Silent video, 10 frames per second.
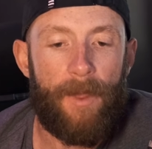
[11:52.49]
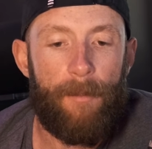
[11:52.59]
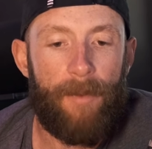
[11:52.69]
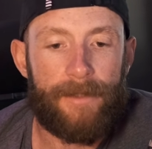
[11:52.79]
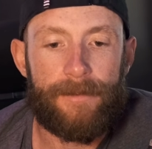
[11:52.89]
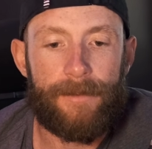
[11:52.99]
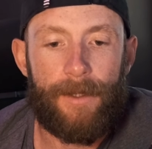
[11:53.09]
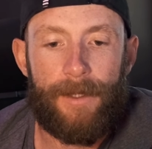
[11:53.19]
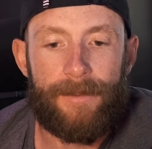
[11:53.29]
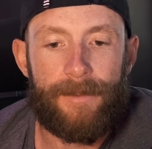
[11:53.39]
But
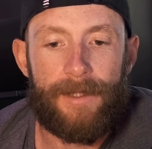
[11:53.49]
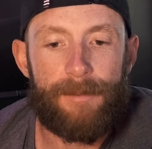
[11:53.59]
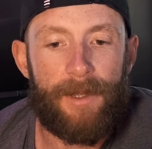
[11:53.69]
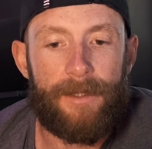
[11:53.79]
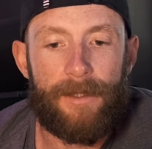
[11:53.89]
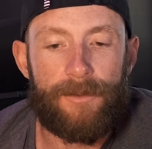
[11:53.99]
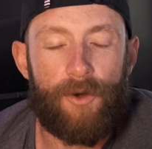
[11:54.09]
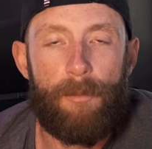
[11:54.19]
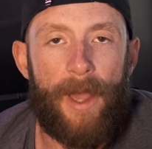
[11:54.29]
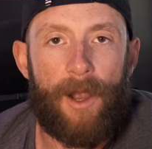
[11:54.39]
the display didn't
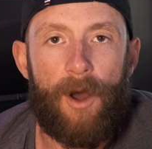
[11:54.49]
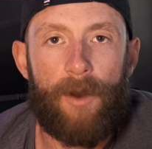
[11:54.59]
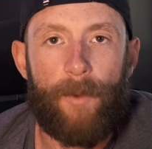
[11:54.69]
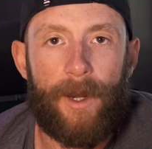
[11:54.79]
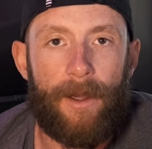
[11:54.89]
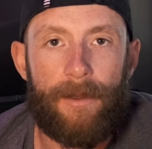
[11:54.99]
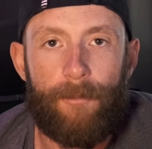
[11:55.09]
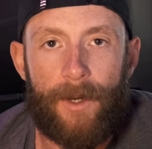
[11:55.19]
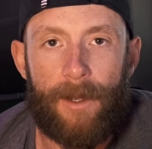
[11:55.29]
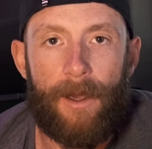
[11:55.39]
turn back on when I
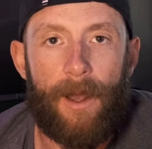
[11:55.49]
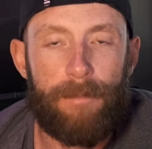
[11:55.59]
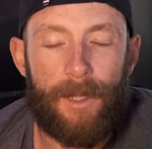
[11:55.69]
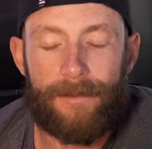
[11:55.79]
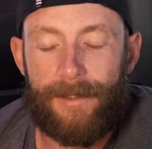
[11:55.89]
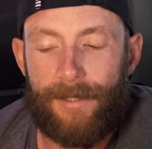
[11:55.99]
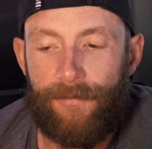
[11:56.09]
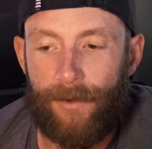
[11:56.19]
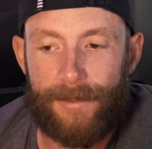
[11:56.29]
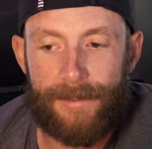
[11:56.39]
unplugged it,
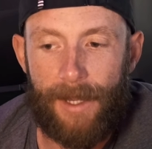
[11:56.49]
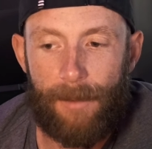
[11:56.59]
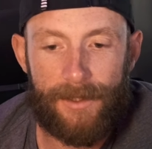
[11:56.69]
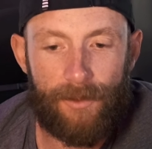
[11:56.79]
for example.